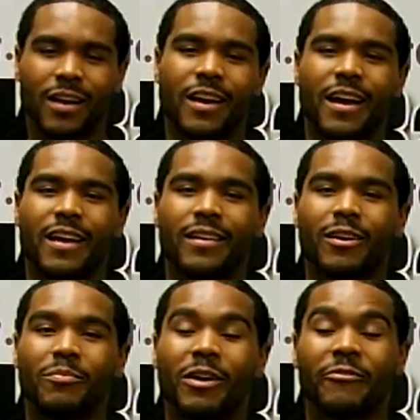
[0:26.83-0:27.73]
And
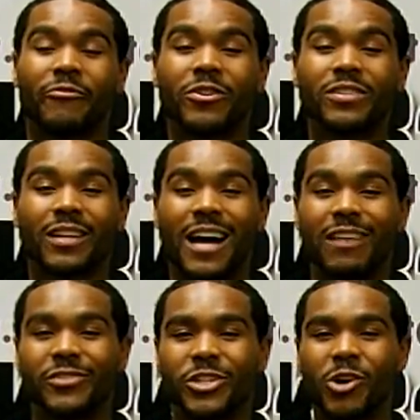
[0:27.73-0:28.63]
my first live
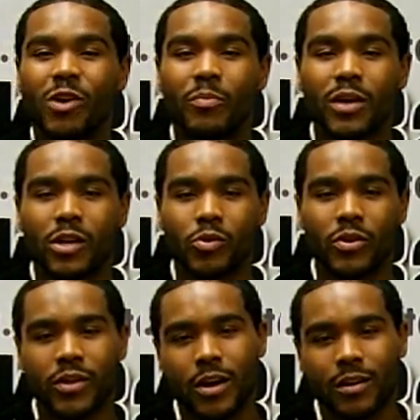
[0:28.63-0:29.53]
show, I'll be in
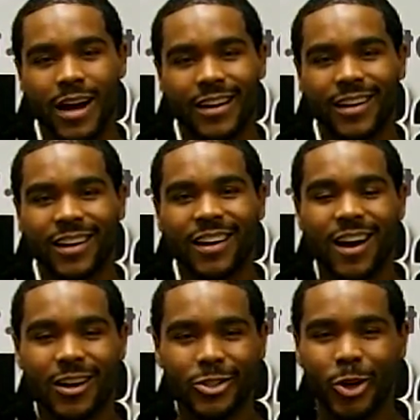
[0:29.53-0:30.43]
North Carolina,
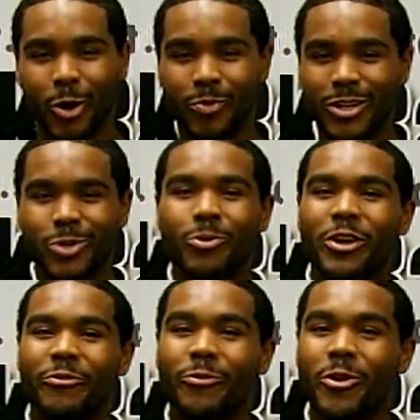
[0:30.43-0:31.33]
October
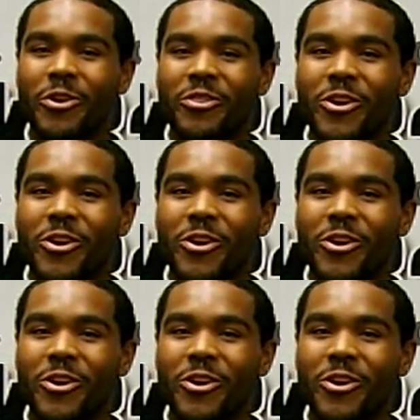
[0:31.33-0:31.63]
24th,